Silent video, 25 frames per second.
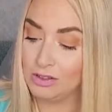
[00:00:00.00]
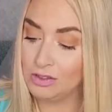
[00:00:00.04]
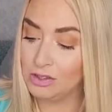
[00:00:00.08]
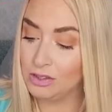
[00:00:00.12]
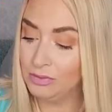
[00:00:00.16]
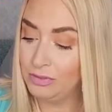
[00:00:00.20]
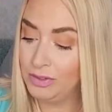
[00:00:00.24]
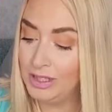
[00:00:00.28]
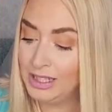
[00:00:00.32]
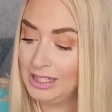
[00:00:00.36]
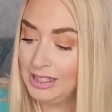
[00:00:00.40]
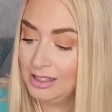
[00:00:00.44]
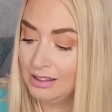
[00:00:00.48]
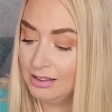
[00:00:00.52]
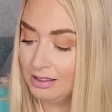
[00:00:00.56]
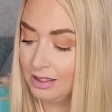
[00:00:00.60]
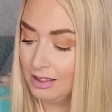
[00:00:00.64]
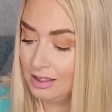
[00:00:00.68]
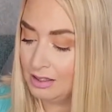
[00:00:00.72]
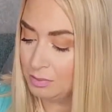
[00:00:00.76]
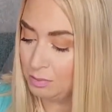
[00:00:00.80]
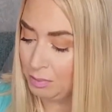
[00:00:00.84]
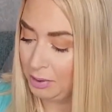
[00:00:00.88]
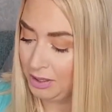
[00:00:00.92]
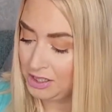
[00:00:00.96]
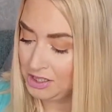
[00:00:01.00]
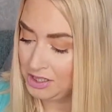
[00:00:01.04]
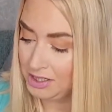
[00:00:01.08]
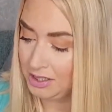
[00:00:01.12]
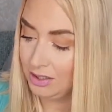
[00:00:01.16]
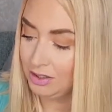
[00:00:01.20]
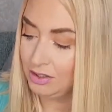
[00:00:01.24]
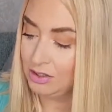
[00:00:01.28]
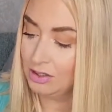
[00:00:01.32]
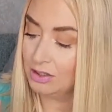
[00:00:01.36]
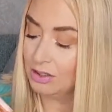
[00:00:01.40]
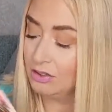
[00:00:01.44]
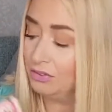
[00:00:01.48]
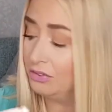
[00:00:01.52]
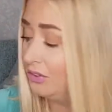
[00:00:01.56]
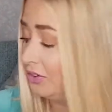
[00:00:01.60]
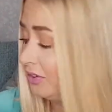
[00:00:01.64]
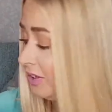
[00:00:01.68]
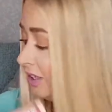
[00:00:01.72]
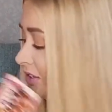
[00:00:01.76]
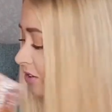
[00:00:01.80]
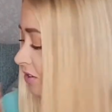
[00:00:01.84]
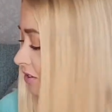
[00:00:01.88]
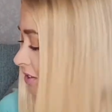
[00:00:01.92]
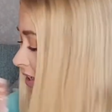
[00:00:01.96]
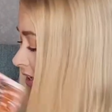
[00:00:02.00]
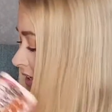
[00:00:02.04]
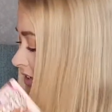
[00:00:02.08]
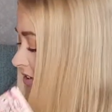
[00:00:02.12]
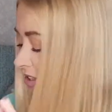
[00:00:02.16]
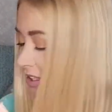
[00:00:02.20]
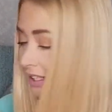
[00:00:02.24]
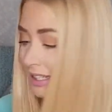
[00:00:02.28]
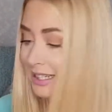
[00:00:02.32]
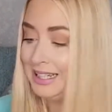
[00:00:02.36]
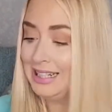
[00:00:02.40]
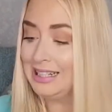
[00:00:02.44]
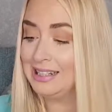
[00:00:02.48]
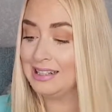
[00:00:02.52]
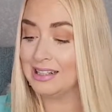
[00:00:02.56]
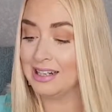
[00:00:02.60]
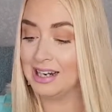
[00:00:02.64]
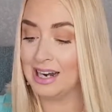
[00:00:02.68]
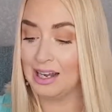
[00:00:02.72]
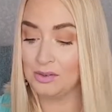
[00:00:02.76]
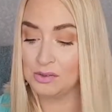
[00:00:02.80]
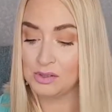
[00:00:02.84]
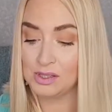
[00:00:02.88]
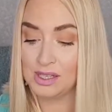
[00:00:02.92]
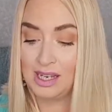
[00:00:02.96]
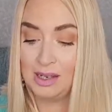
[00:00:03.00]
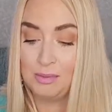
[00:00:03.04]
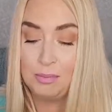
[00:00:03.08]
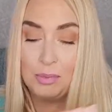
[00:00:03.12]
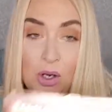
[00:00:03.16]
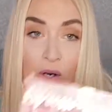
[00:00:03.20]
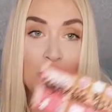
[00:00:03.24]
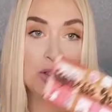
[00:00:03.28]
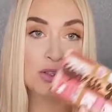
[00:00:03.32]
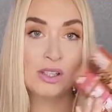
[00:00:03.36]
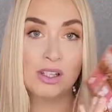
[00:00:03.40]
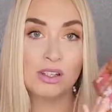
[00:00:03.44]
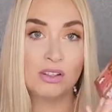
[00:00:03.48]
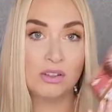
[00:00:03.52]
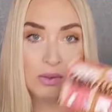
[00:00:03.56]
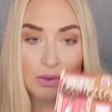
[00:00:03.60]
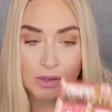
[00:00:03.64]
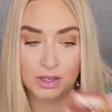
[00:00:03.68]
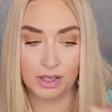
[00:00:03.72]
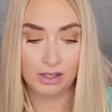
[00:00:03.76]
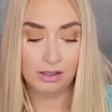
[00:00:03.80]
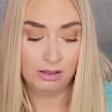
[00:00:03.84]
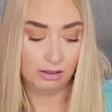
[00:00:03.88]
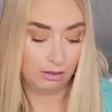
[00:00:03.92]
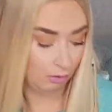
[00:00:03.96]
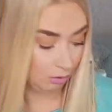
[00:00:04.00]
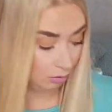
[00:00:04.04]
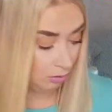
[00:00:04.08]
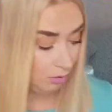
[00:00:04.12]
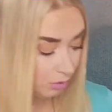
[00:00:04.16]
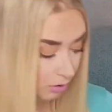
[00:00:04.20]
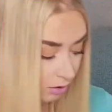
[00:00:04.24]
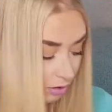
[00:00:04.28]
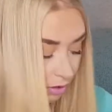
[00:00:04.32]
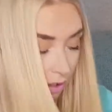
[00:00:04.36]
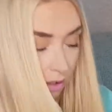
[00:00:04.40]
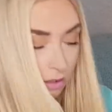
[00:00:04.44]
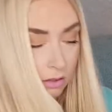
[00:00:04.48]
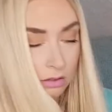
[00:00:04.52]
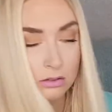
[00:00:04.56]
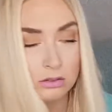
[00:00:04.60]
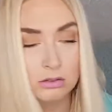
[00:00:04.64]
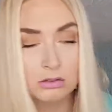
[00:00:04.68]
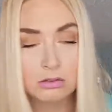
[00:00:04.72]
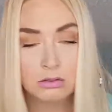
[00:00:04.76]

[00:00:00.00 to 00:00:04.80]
So really, it's pretty enough, though it doesn't actually need an outside box, I don't think. Oh, God.